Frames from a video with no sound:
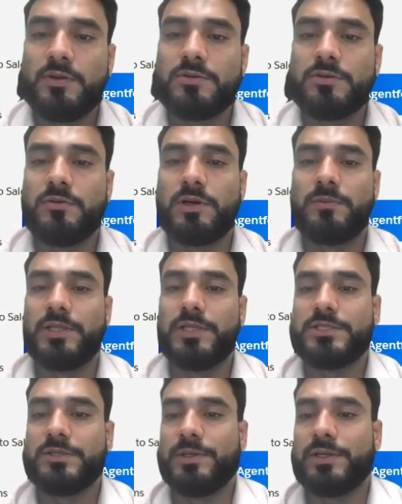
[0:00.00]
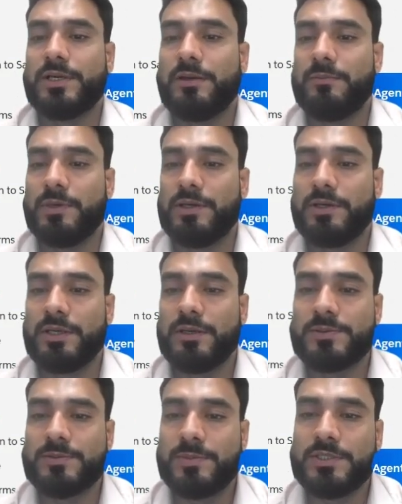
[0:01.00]
So whatever the estimate time it
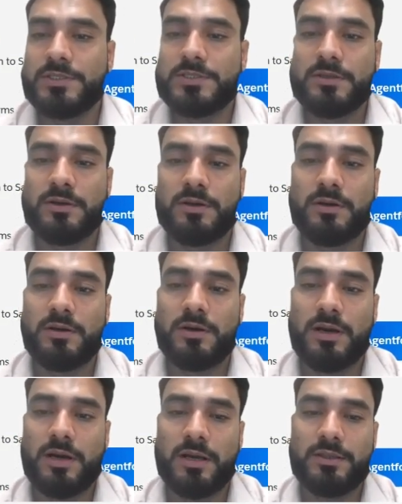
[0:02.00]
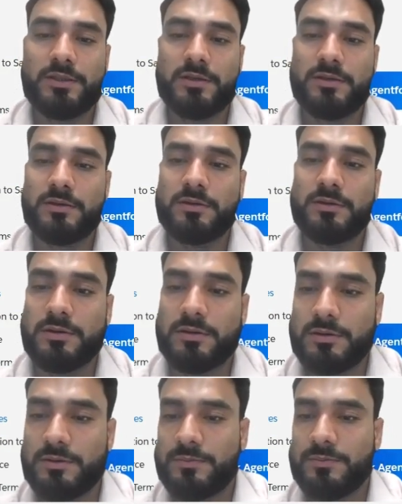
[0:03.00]
gives means
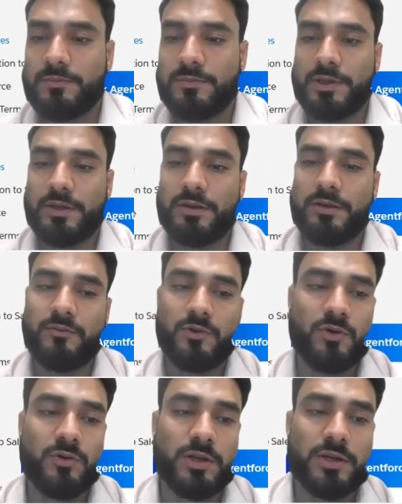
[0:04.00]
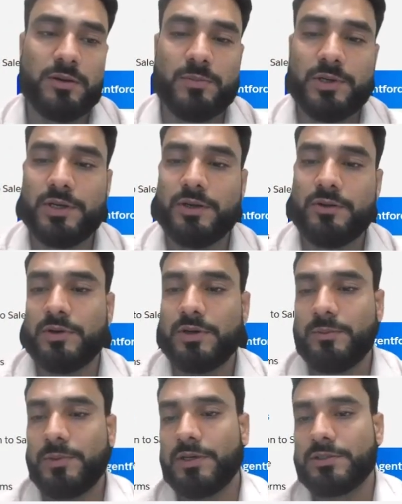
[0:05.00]
either you can complete in
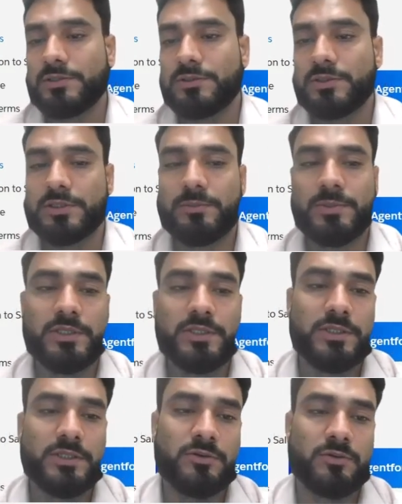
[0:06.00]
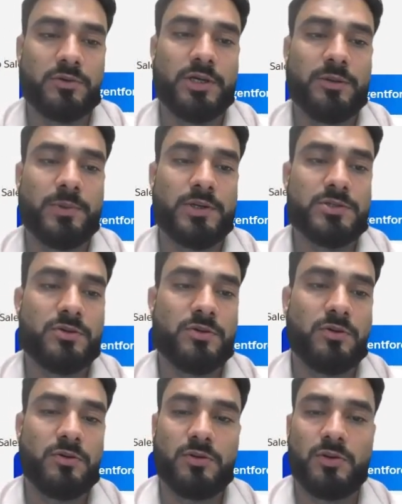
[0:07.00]
20 minutes or 30 minutes. It totally depends
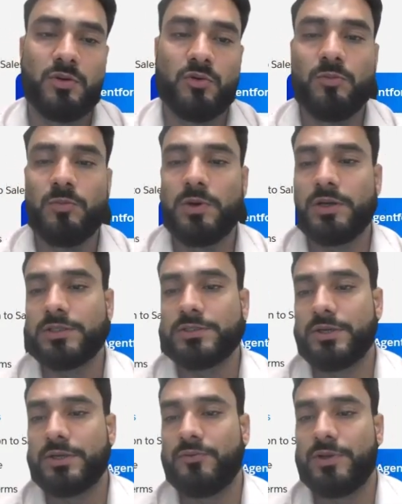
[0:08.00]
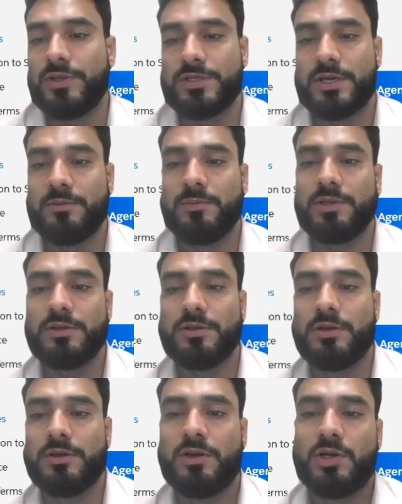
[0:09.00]
on you, but its average time is
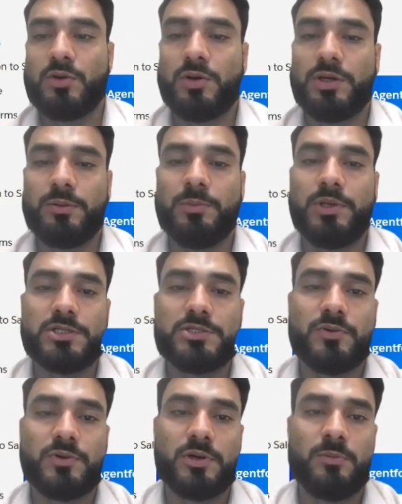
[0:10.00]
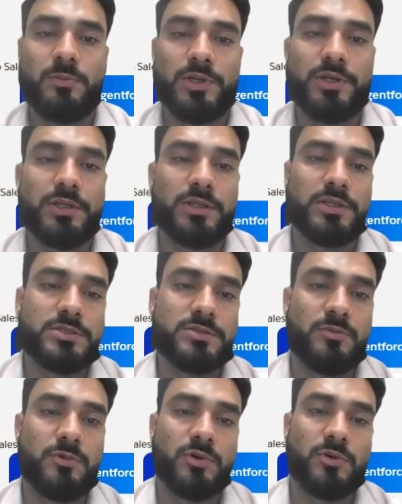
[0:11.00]
20 minutes for completing
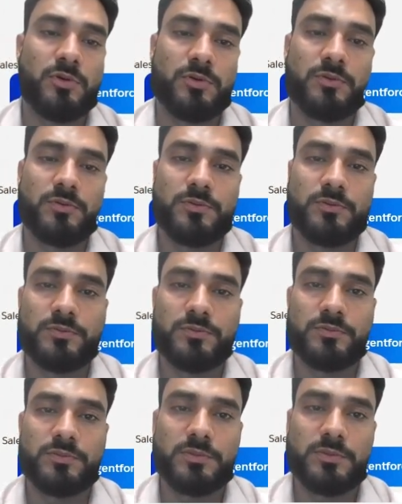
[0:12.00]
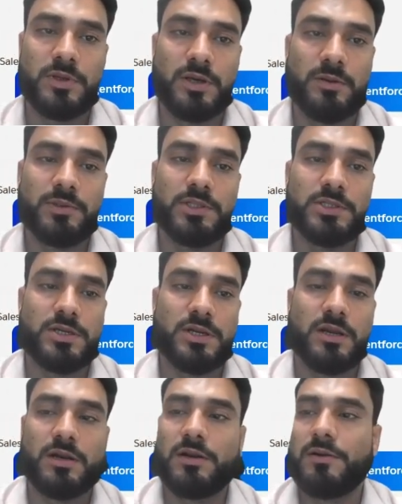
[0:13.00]
this module. I mean this
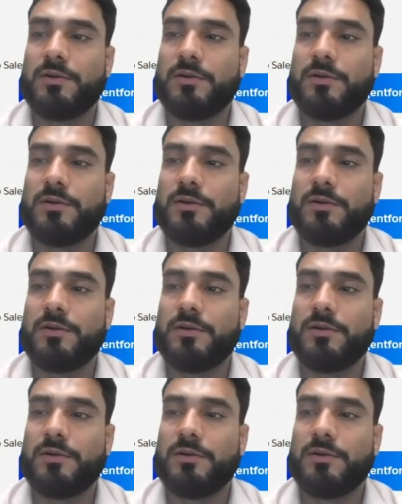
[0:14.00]
tab.